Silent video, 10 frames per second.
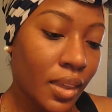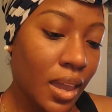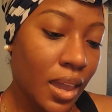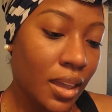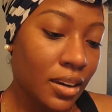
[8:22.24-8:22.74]

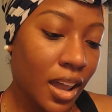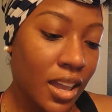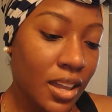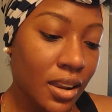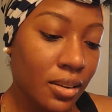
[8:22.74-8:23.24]
And I
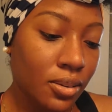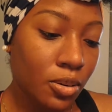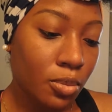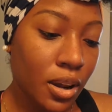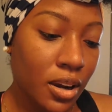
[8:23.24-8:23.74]
get a little
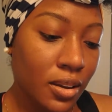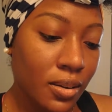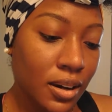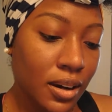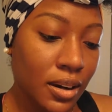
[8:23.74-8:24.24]
product on
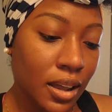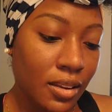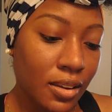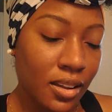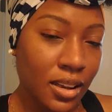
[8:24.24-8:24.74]
there and
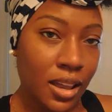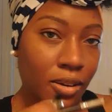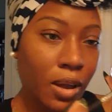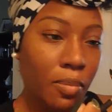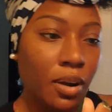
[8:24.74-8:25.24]
I kind of
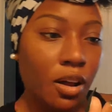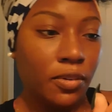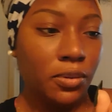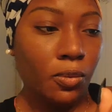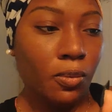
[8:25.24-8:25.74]
wipe it off
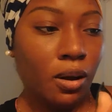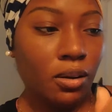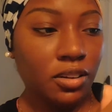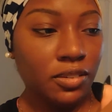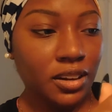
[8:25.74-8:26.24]
on the wall
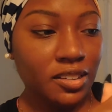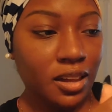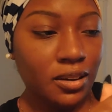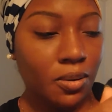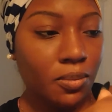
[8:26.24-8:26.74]
of it because I
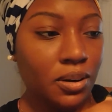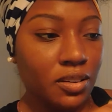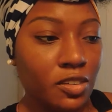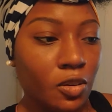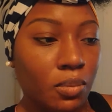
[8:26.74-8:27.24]
don't want
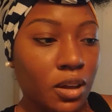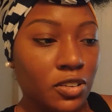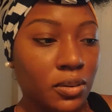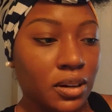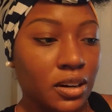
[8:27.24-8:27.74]
so much
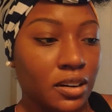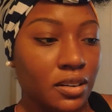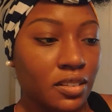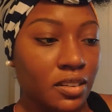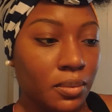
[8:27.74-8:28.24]
on there
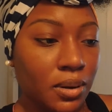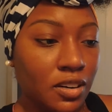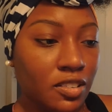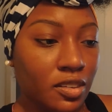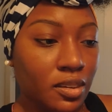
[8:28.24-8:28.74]
to where
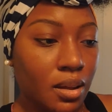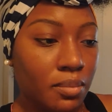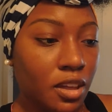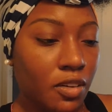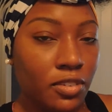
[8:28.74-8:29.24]
it just comes
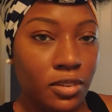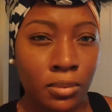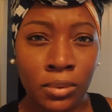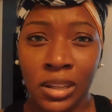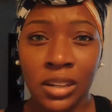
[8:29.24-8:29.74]
off as a
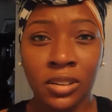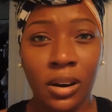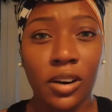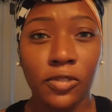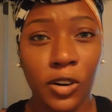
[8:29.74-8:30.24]
really
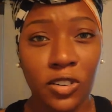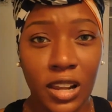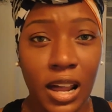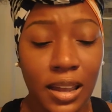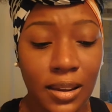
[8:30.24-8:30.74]
dark first
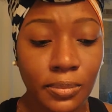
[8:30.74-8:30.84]
line.